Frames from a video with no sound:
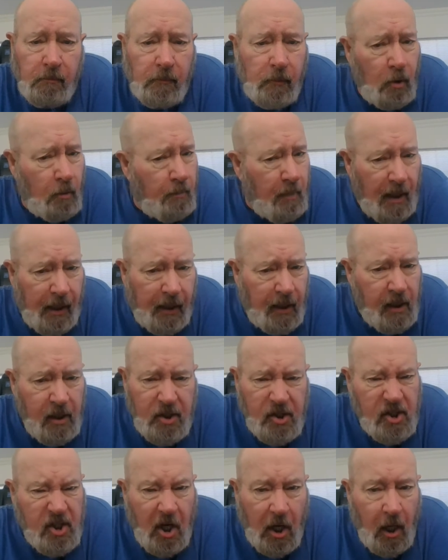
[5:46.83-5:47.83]
Nobody gets
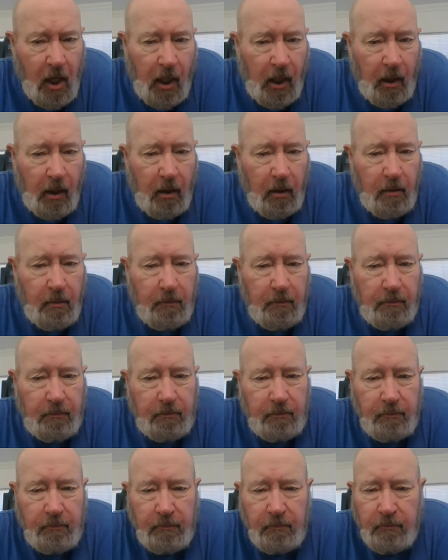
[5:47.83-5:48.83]
shot,
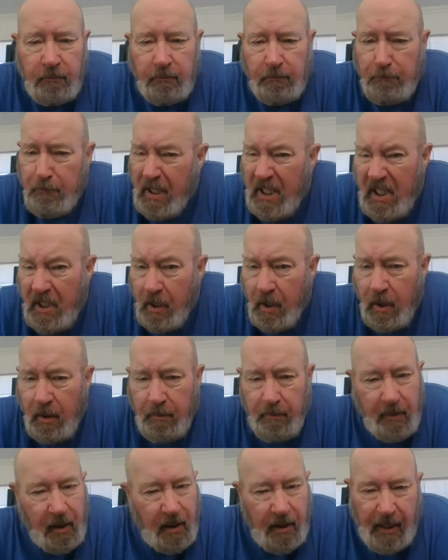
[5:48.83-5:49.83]
beat
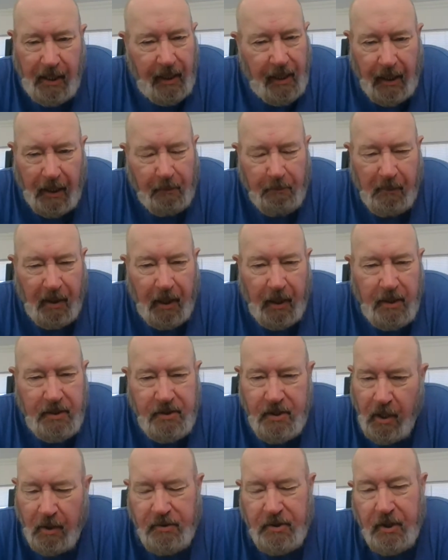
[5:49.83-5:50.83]
up, none of that kind of business.
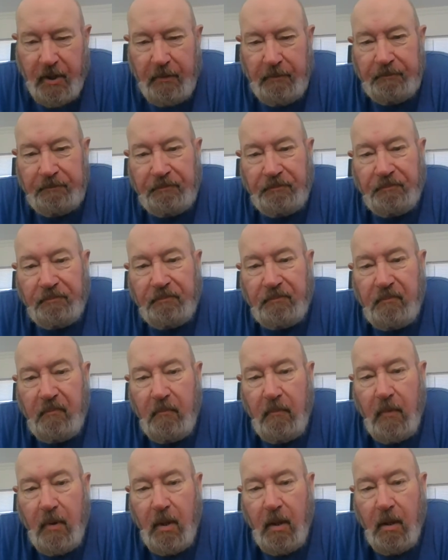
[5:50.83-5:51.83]
No, sir.
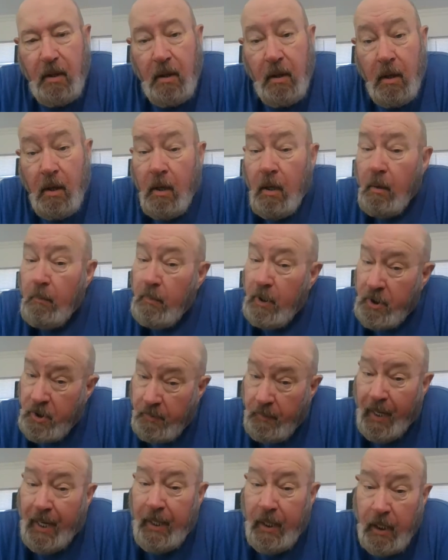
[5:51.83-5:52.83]
But
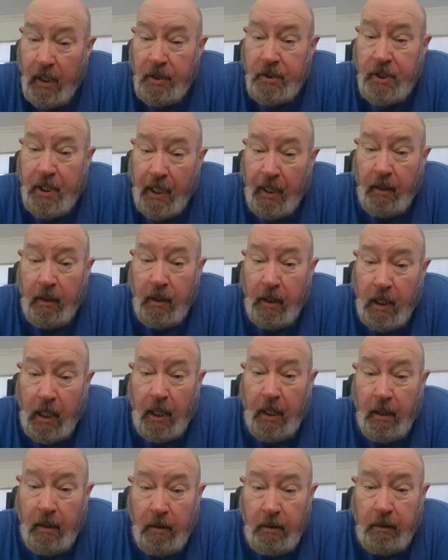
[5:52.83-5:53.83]
you might get shouted
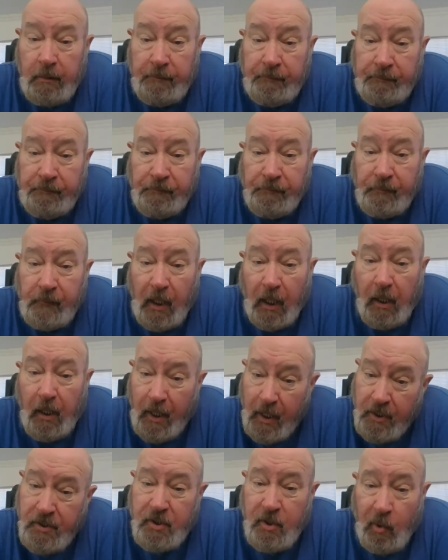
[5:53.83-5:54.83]
down and
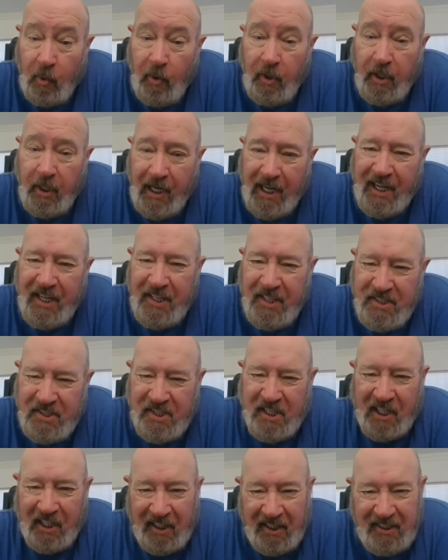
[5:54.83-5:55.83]
escorted out of the
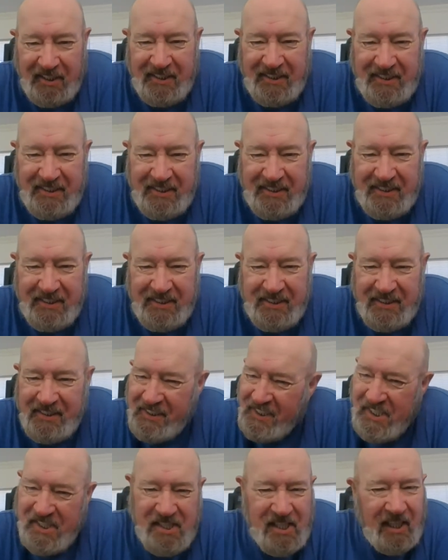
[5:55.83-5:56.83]
state.
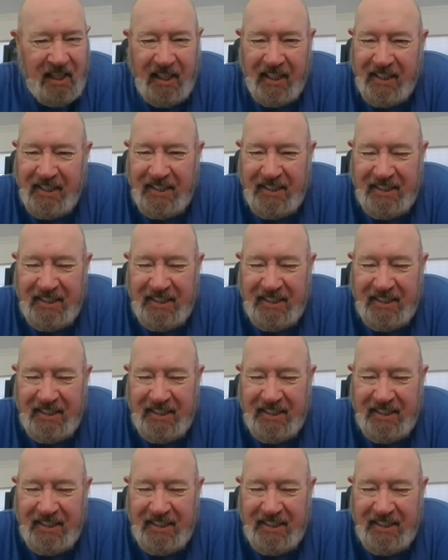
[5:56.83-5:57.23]
Just saying.